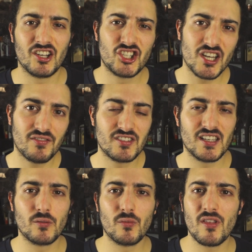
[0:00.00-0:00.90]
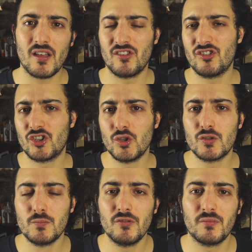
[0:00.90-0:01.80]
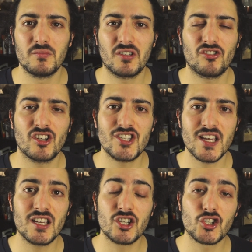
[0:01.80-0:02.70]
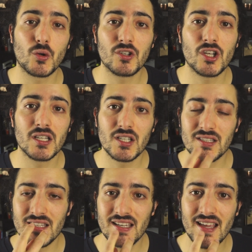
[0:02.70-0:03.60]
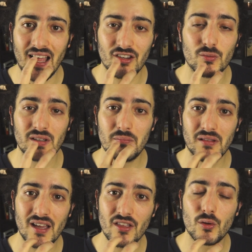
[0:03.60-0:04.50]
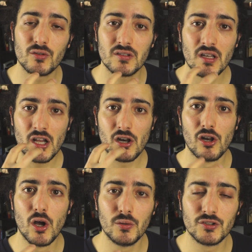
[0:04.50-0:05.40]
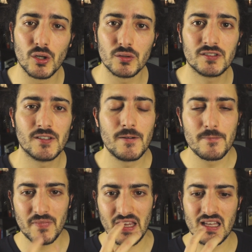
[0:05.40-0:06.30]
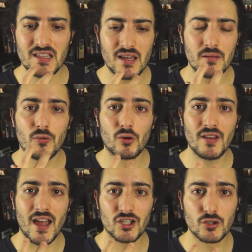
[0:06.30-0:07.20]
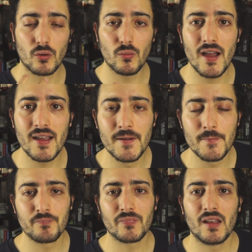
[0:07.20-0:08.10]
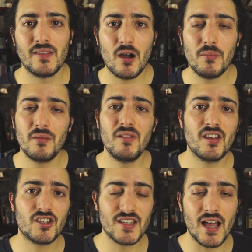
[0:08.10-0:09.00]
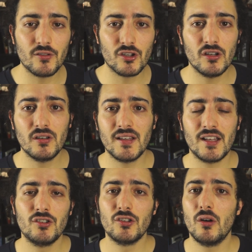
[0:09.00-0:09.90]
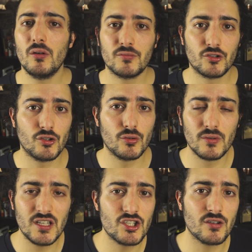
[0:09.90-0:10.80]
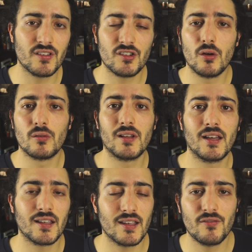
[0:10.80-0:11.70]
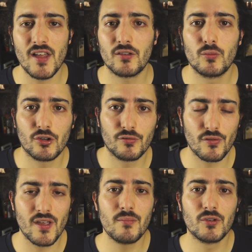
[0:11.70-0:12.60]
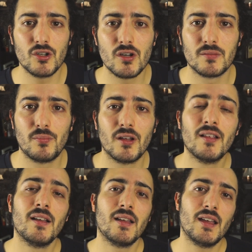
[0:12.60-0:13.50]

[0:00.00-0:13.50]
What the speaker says: shifting with this huge movement because they're taking a shortcut because they can't really play those low notes in a more natural way. Now maybe they sound good, and you know, to each of his own, like if that works for them, good. But